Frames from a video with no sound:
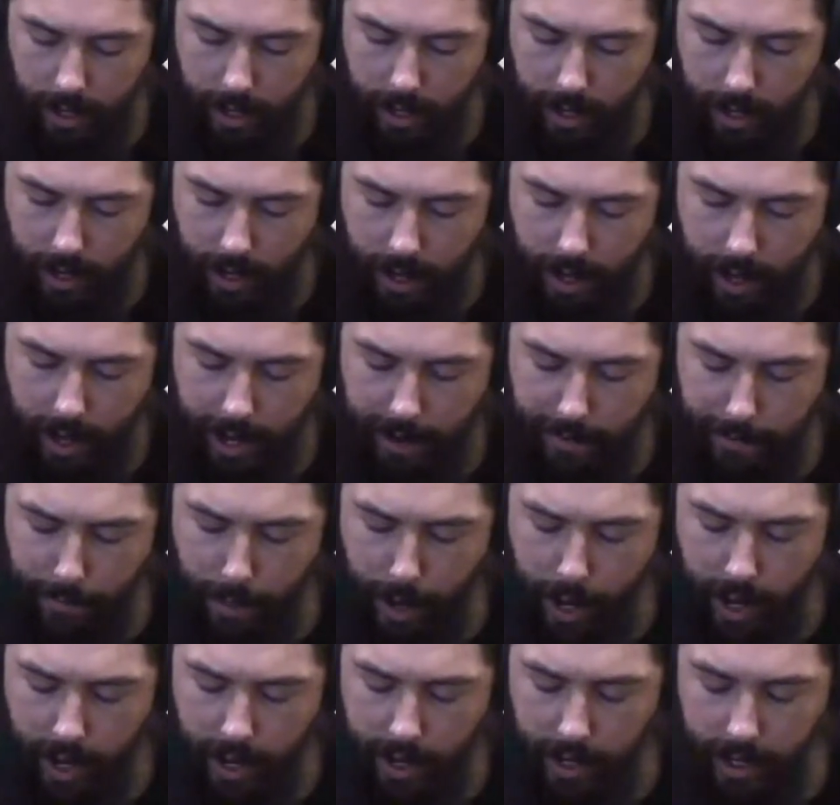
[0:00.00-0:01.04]
I have
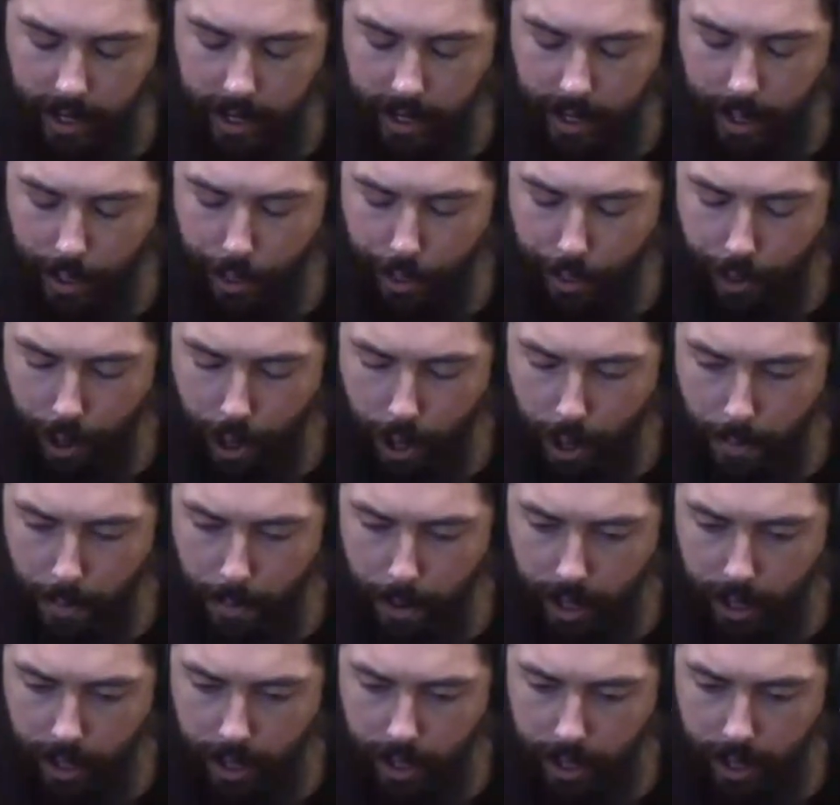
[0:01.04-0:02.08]
my
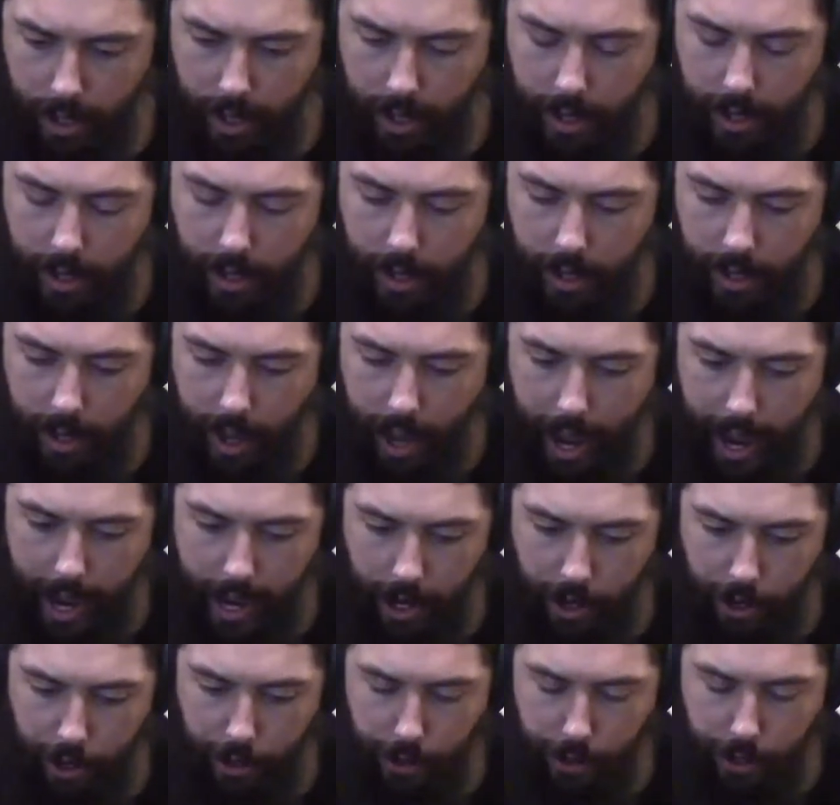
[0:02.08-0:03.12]
thumb
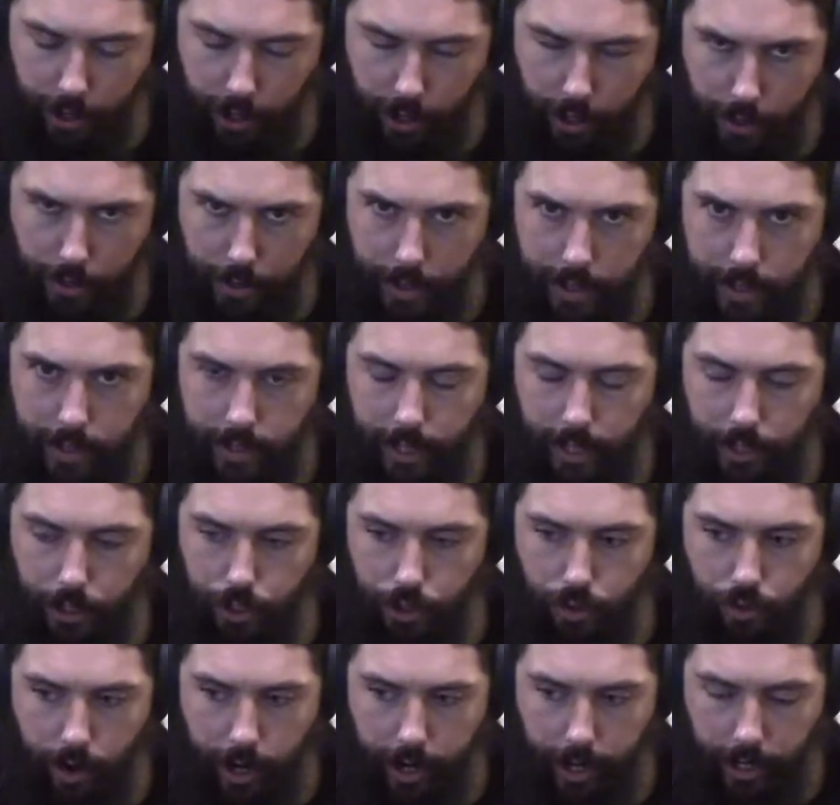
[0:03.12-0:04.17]
anchored on the 6th
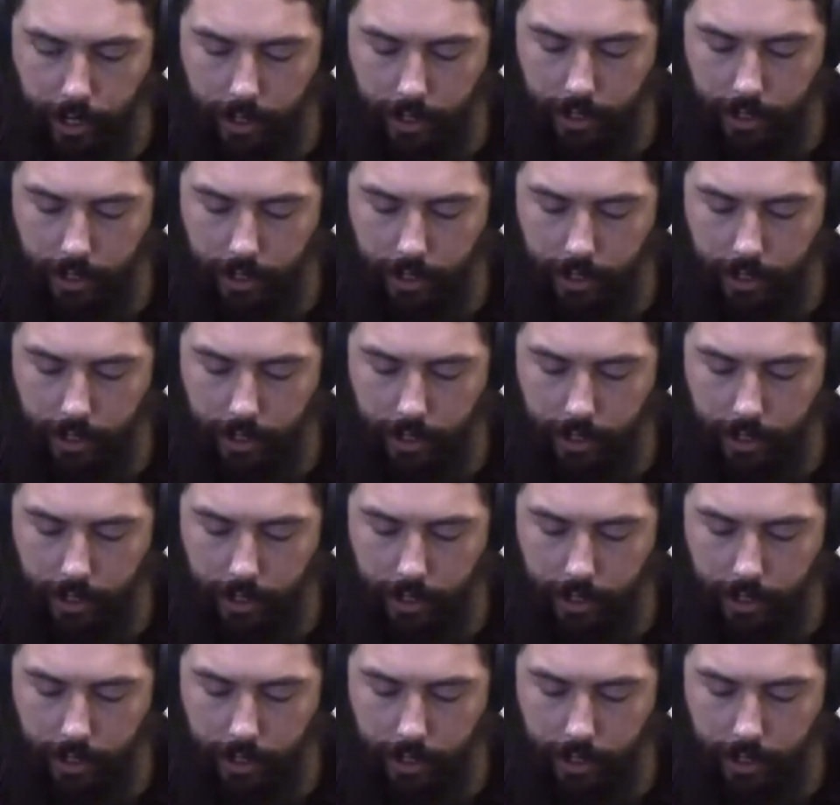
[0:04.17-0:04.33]
string,